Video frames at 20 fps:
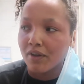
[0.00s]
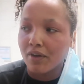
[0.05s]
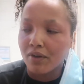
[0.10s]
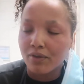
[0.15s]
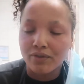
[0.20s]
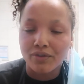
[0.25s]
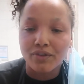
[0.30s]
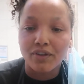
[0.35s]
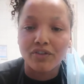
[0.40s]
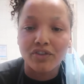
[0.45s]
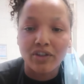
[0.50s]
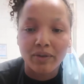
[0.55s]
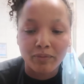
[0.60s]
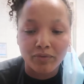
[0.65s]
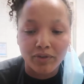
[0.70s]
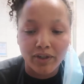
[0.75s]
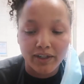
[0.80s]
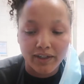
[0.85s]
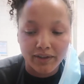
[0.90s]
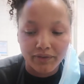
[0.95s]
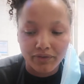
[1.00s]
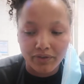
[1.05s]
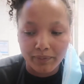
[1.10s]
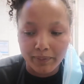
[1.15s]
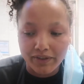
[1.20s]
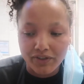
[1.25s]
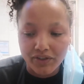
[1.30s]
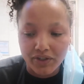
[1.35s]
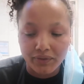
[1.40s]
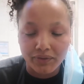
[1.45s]
go to the gym right after
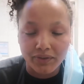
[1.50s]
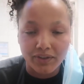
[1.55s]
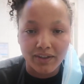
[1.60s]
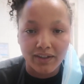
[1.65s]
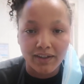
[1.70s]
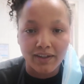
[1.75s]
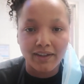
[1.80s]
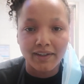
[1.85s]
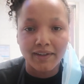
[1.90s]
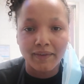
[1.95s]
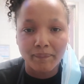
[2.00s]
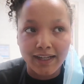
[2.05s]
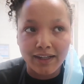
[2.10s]
my shift today.